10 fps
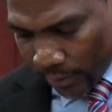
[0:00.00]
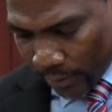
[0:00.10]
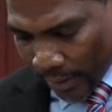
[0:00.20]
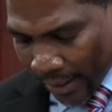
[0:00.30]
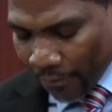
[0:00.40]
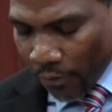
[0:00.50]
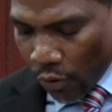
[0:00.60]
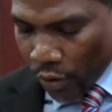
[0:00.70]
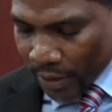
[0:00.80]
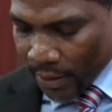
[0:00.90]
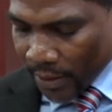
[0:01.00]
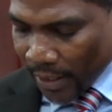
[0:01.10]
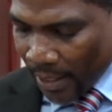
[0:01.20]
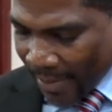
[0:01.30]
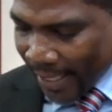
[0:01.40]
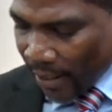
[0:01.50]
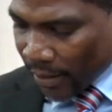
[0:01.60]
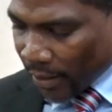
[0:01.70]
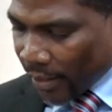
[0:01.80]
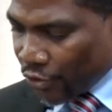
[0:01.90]
And of course, in many
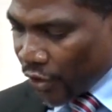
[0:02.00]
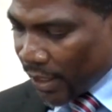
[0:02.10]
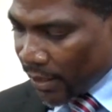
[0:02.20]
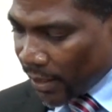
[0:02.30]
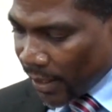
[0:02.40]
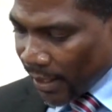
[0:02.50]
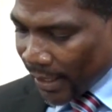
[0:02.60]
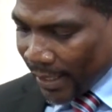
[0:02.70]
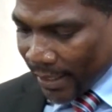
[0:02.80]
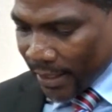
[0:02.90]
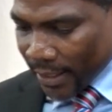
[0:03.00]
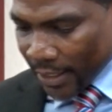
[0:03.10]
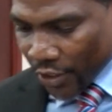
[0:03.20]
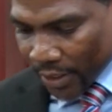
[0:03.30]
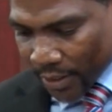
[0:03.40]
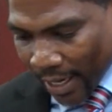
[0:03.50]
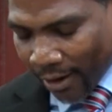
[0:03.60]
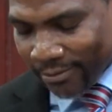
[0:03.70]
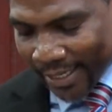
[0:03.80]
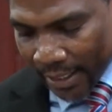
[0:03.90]
other countries, these decisions
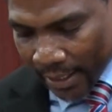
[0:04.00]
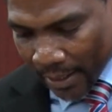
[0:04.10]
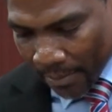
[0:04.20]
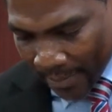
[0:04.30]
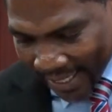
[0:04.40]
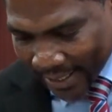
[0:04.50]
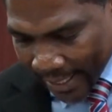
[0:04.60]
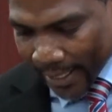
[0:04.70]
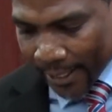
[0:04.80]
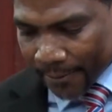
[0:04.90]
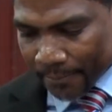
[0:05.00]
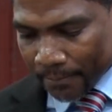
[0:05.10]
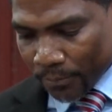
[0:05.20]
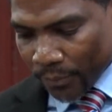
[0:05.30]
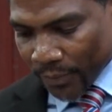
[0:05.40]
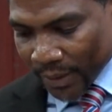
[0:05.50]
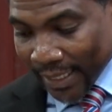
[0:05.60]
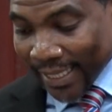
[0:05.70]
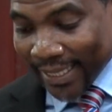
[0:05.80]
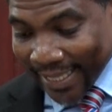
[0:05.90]
are already being taken.
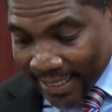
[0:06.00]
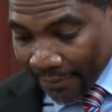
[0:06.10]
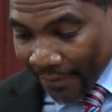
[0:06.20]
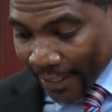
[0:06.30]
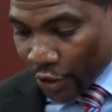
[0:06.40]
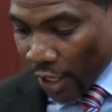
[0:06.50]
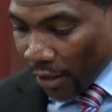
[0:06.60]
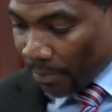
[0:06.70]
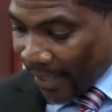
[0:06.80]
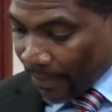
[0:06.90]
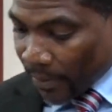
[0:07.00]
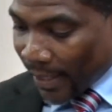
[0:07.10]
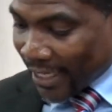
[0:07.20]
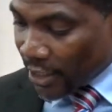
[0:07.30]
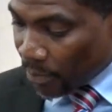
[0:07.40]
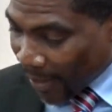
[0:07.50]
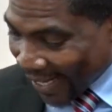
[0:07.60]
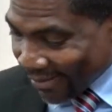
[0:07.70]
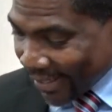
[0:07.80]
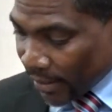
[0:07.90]
This affects young people
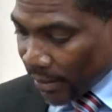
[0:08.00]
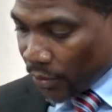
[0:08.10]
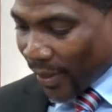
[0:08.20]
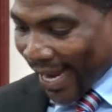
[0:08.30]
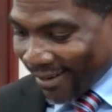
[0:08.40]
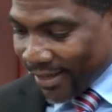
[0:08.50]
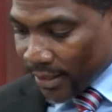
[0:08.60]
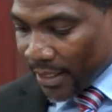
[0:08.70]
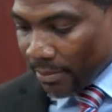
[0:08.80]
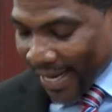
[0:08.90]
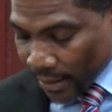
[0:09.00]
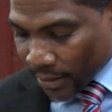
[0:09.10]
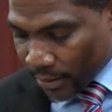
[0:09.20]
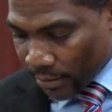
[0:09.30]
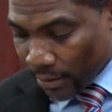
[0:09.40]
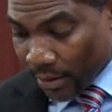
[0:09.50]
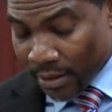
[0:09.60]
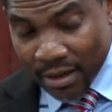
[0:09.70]
aspiring to careers in medicine.